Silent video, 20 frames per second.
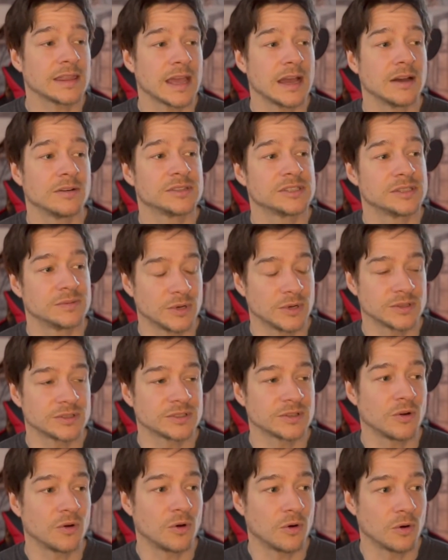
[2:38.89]
that was the
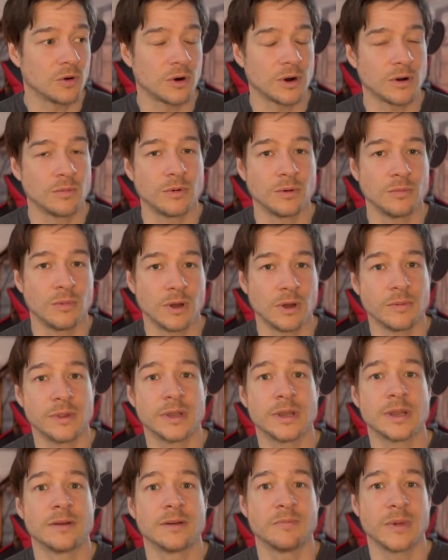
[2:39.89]
most horrible
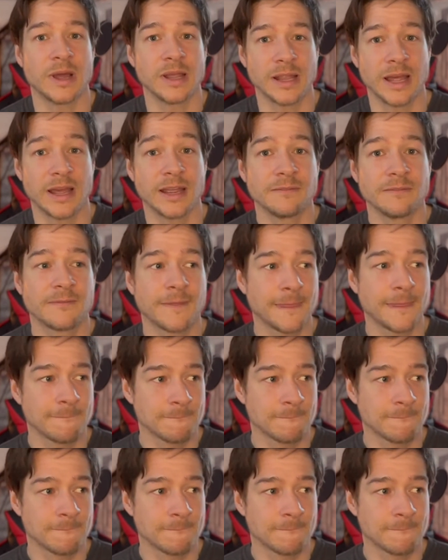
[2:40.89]
moment of my life.